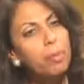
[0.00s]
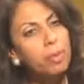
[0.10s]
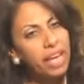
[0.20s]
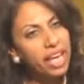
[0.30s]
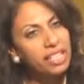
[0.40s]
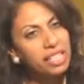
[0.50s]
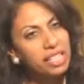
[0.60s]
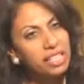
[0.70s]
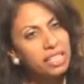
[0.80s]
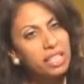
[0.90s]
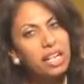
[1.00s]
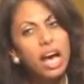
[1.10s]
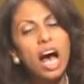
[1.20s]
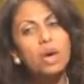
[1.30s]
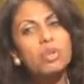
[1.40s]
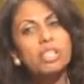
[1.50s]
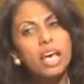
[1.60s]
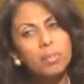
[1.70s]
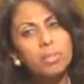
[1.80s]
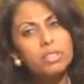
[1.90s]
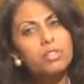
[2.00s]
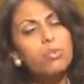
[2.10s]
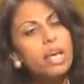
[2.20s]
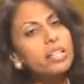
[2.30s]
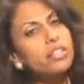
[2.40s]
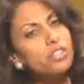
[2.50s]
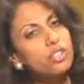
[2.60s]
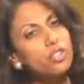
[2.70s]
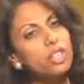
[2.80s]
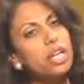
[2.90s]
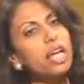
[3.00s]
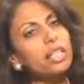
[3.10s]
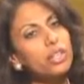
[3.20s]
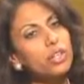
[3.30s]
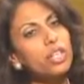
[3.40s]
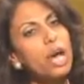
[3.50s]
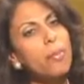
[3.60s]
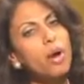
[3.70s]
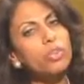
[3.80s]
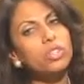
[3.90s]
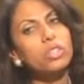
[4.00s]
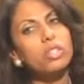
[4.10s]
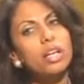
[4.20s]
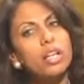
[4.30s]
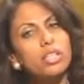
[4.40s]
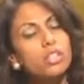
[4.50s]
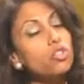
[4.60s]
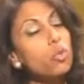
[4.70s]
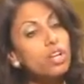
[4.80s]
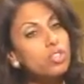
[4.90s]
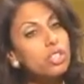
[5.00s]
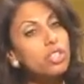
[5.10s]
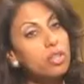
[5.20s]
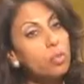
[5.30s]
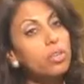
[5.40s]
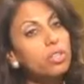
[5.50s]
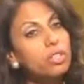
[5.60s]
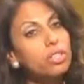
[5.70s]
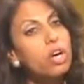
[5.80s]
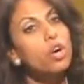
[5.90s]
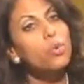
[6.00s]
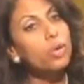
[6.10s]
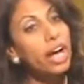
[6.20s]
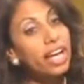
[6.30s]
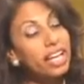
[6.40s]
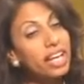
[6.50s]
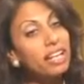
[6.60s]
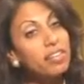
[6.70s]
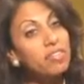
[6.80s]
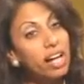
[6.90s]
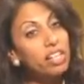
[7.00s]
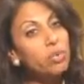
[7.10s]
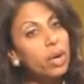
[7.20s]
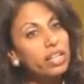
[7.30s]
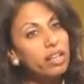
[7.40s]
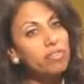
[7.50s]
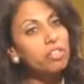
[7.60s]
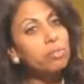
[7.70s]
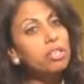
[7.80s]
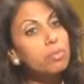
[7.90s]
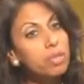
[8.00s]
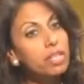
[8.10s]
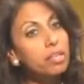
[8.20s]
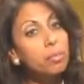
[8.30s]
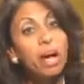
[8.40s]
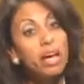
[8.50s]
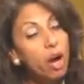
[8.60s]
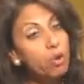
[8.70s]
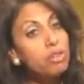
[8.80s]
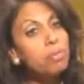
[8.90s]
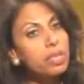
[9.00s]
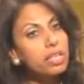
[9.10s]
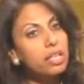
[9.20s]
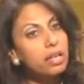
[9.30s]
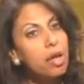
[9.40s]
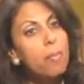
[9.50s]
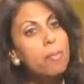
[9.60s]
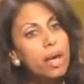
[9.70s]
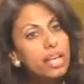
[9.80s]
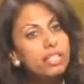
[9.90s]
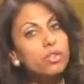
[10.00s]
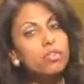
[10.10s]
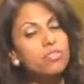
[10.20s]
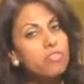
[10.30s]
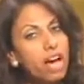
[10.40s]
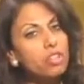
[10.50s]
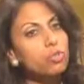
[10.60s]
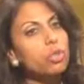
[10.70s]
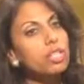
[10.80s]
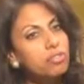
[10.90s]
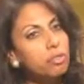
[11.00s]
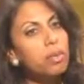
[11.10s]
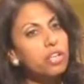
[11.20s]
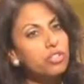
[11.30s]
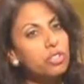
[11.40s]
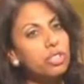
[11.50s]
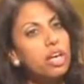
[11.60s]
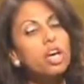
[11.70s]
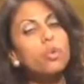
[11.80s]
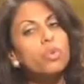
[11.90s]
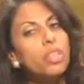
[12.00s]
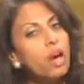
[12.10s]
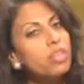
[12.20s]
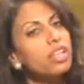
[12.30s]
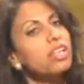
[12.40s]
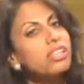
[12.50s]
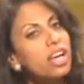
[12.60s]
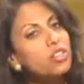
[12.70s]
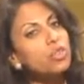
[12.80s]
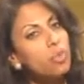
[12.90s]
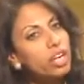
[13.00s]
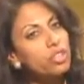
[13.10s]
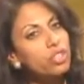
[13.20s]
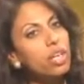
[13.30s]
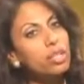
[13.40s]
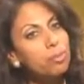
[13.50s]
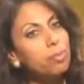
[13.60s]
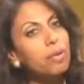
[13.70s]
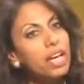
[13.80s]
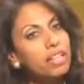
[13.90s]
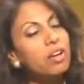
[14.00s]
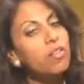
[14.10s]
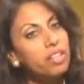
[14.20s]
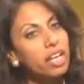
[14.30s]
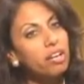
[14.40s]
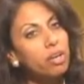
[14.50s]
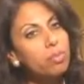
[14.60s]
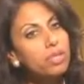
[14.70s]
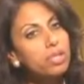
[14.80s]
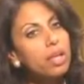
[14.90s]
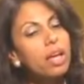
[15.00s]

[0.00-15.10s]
propaganda. I was able to make decisions and learn about situations in the world where I can evaluate and form an opinion, my own opinion, based on factual information without the exaggeration and the propaganda of the Arabs.